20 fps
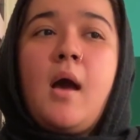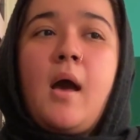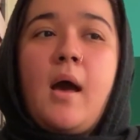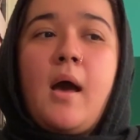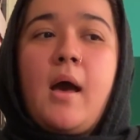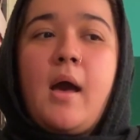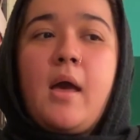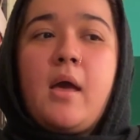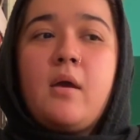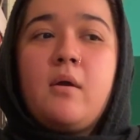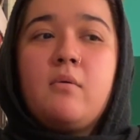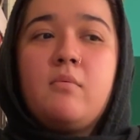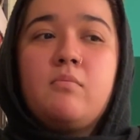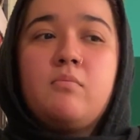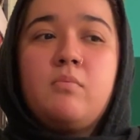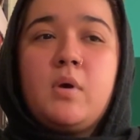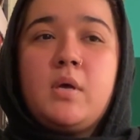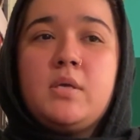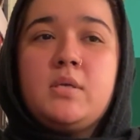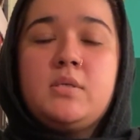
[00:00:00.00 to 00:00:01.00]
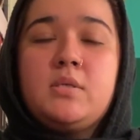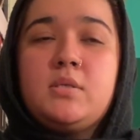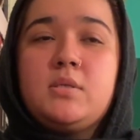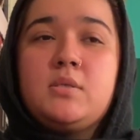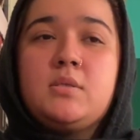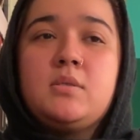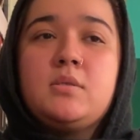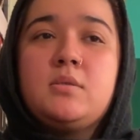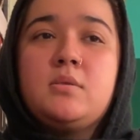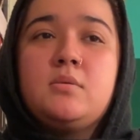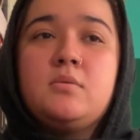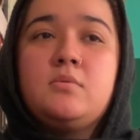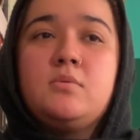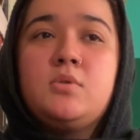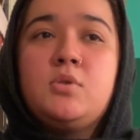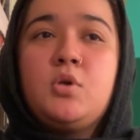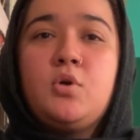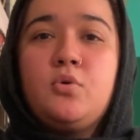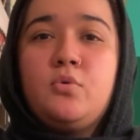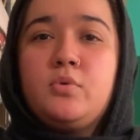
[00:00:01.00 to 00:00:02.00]
I was
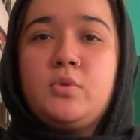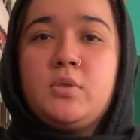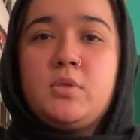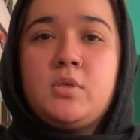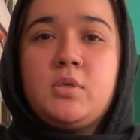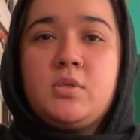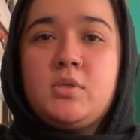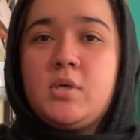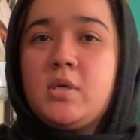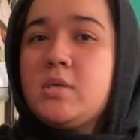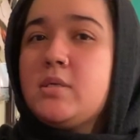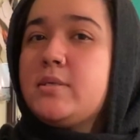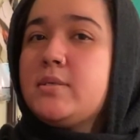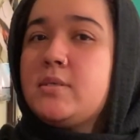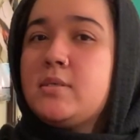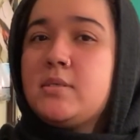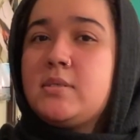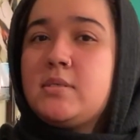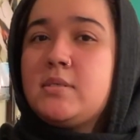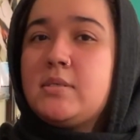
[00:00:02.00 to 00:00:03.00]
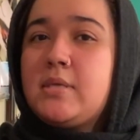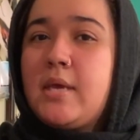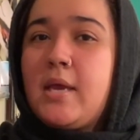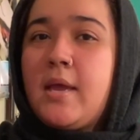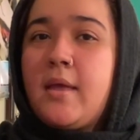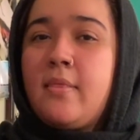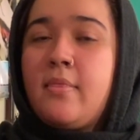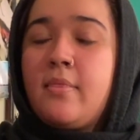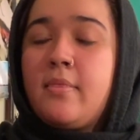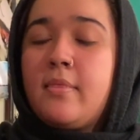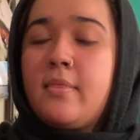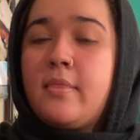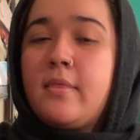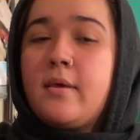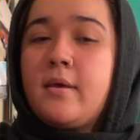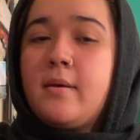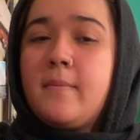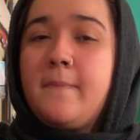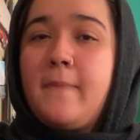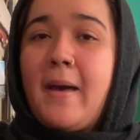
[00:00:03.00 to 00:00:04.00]
told to just sit in
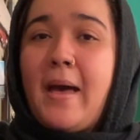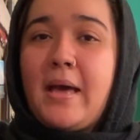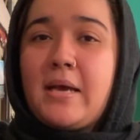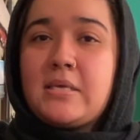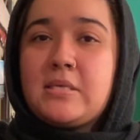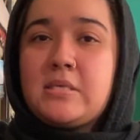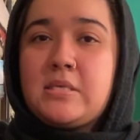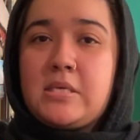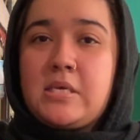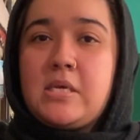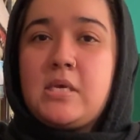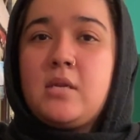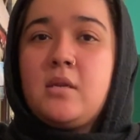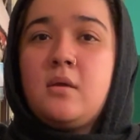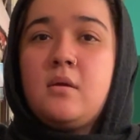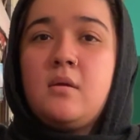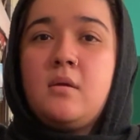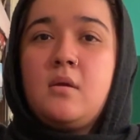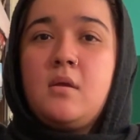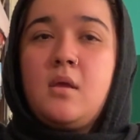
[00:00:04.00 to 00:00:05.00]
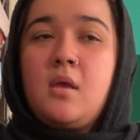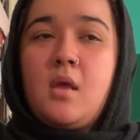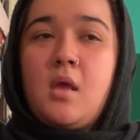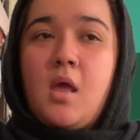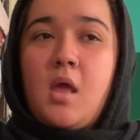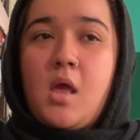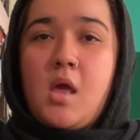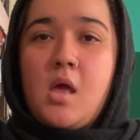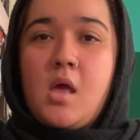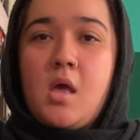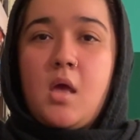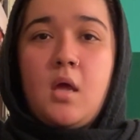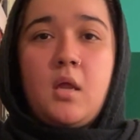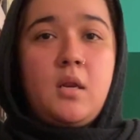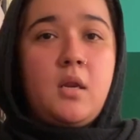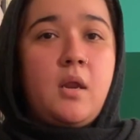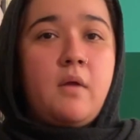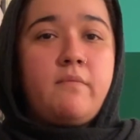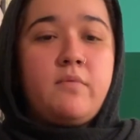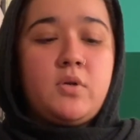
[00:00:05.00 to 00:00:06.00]
the back seat
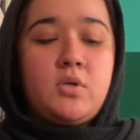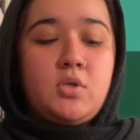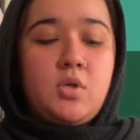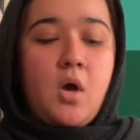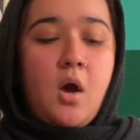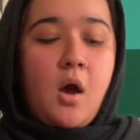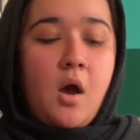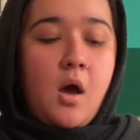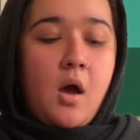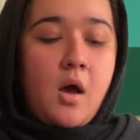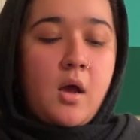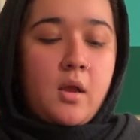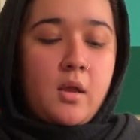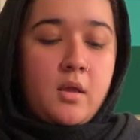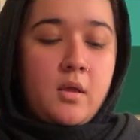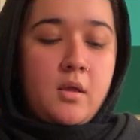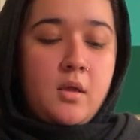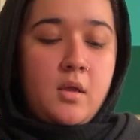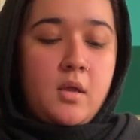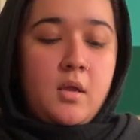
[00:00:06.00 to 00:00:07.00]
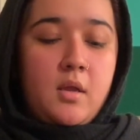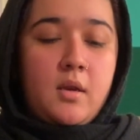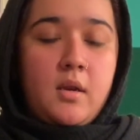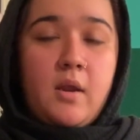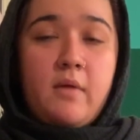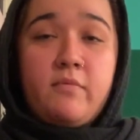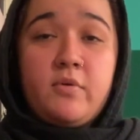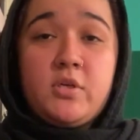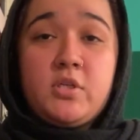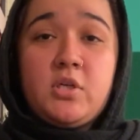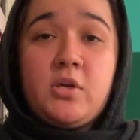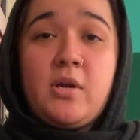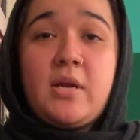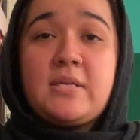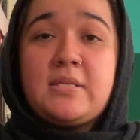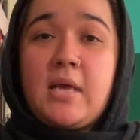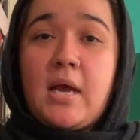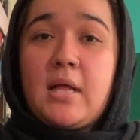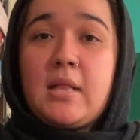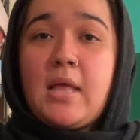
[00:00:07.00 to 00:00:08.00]
and never talk, never share
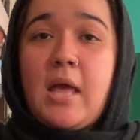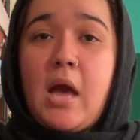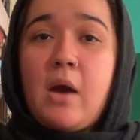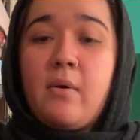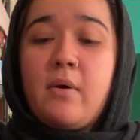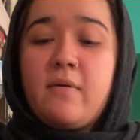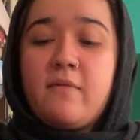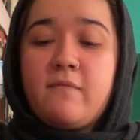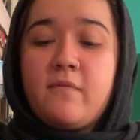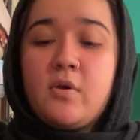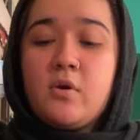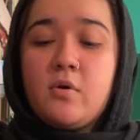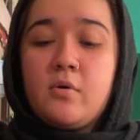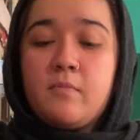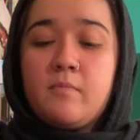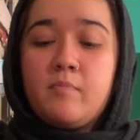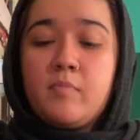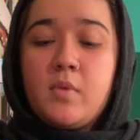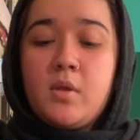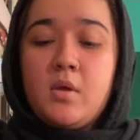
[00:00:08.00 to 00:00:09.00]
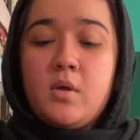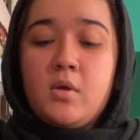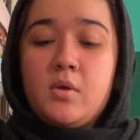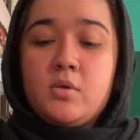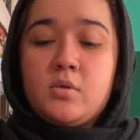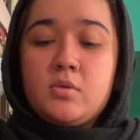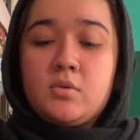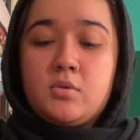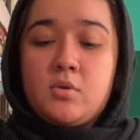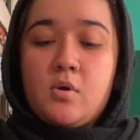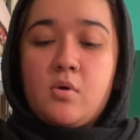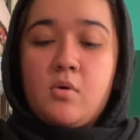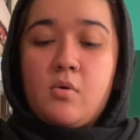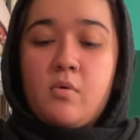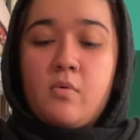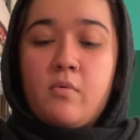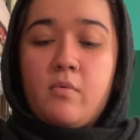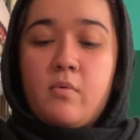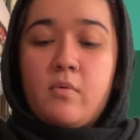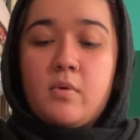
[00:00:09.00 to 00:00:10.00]
exactly how I feel.
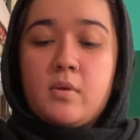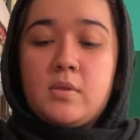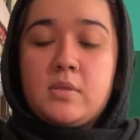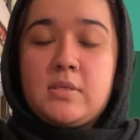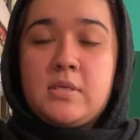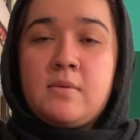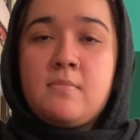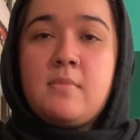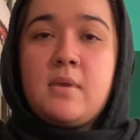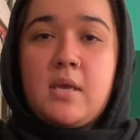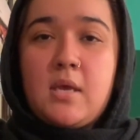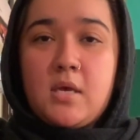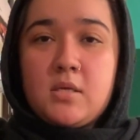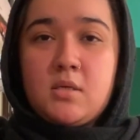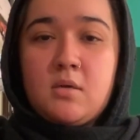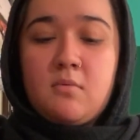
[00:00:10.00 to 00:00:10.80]
So to me, is